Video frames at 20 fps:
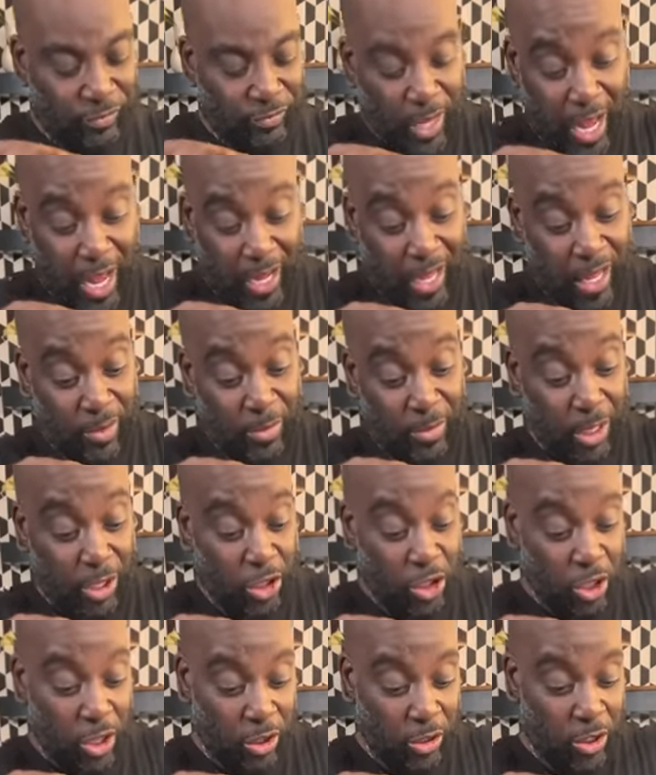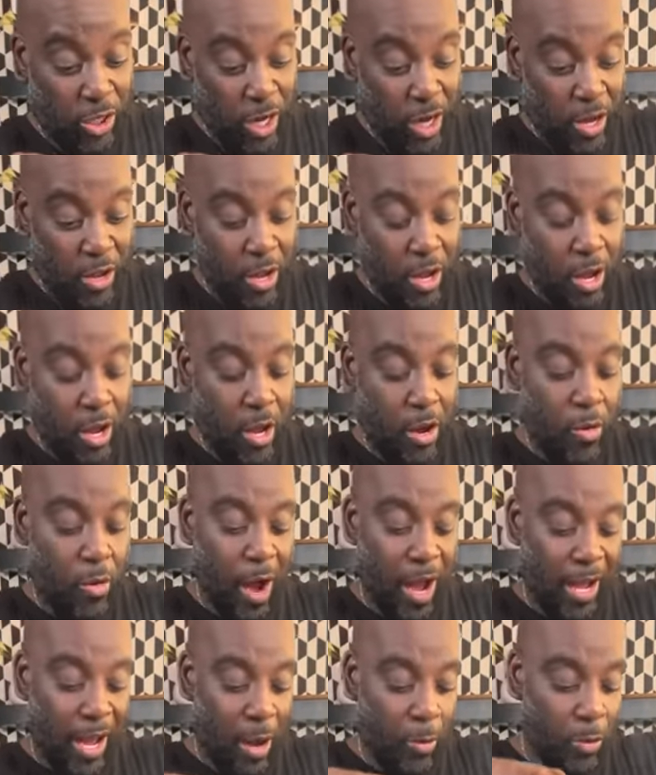I can't even get a chunk, y'all. Oh,
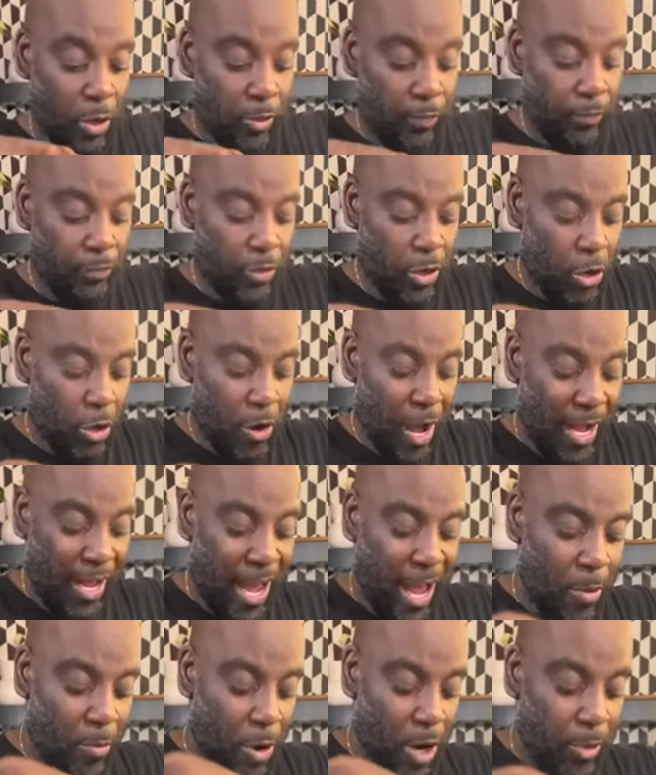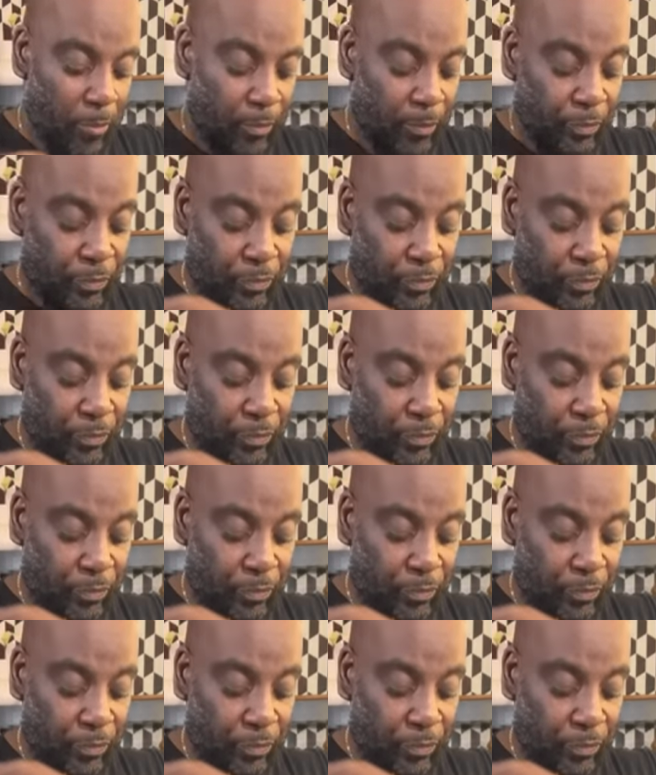I got one. Hold on, I got one.